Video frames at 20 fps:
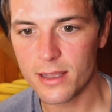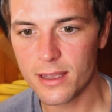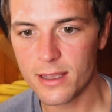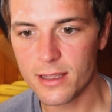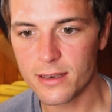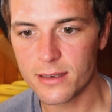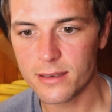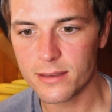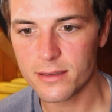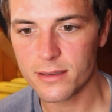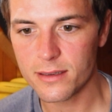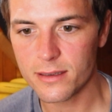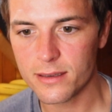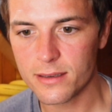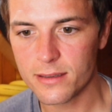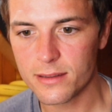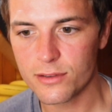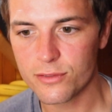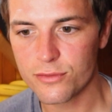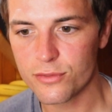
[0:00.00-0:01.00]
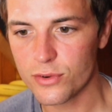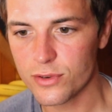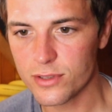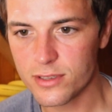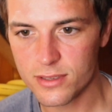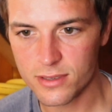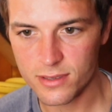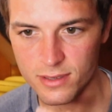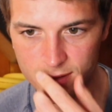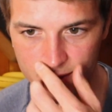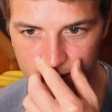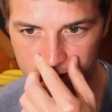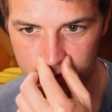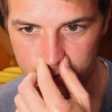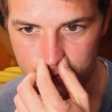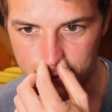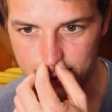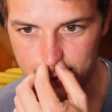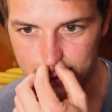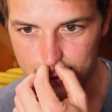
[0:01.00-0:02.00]
and I look forward to
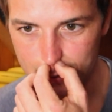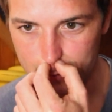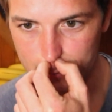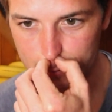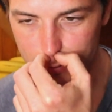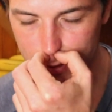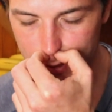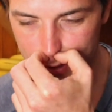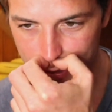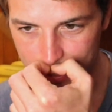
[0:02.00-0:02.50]
meeting them.